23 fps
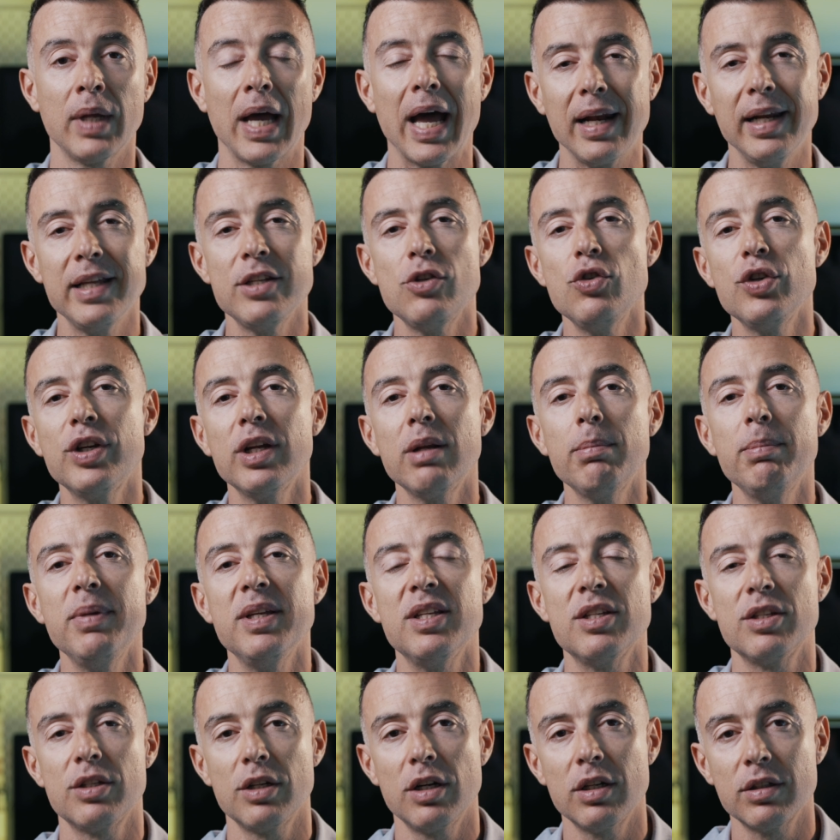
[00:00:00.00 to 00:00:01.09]
Unless you can be
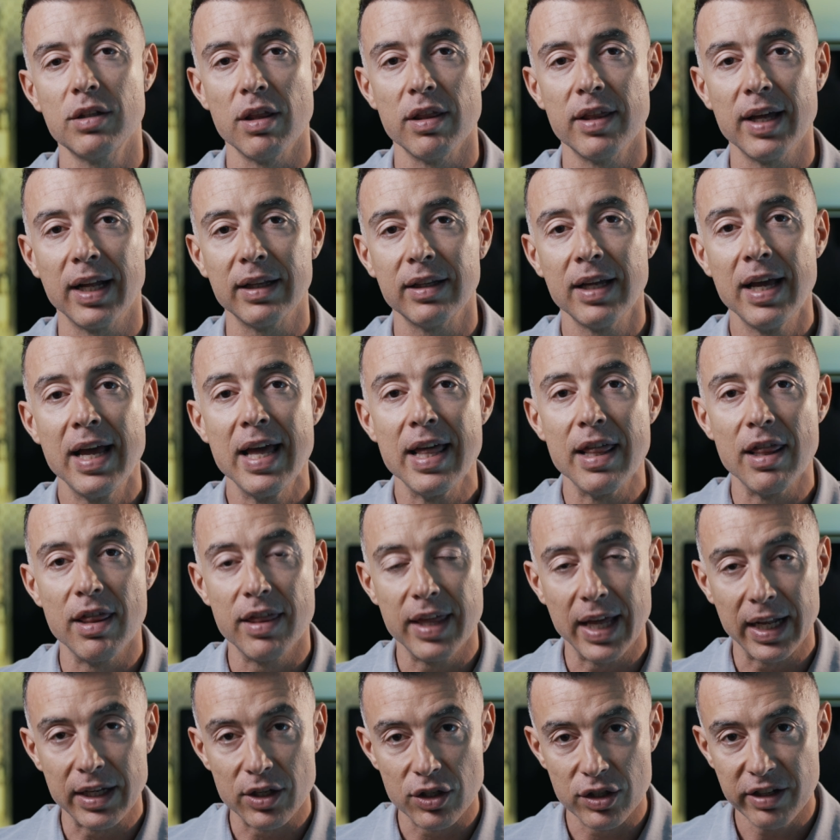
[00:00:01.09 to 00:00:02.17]
certain that
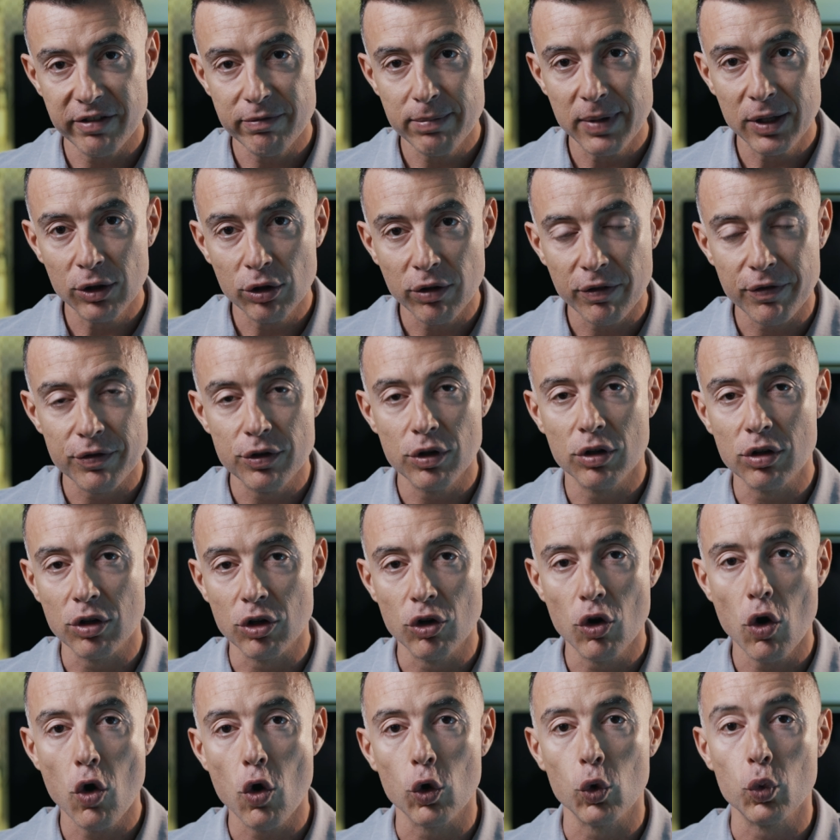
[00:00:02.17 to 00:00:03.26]
the achievement of your
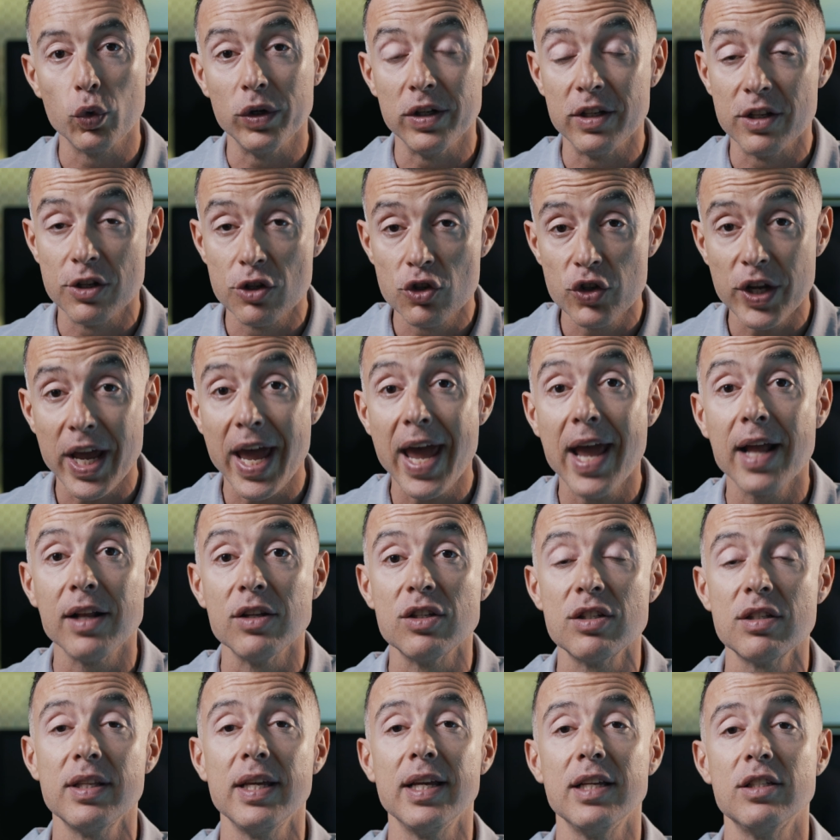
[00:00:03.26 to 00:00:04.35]
goal will
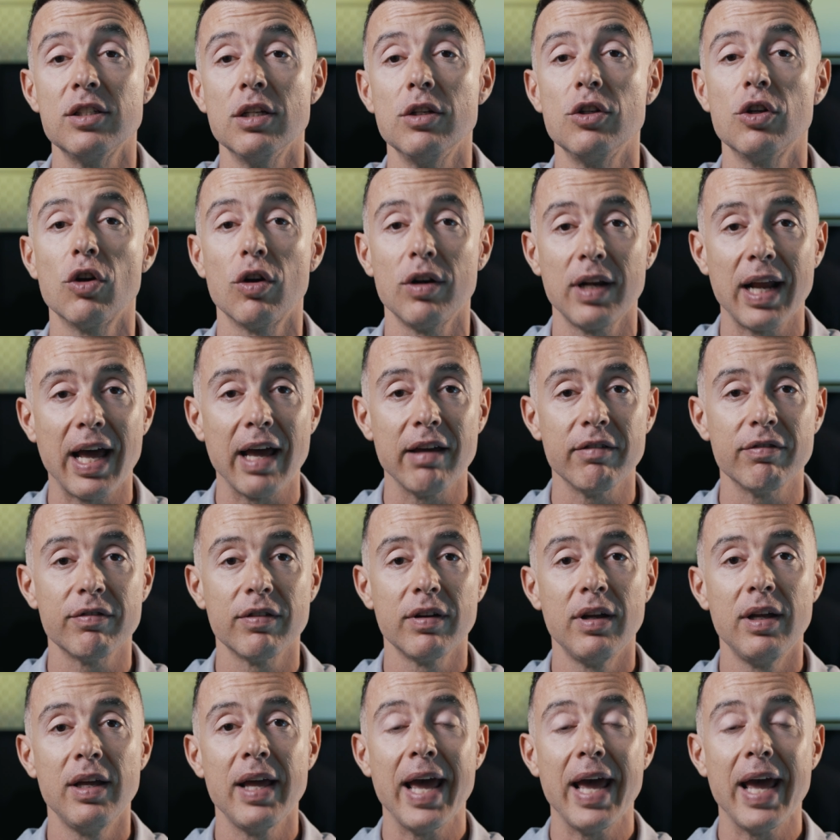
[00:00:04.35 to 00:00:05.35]
change things in your life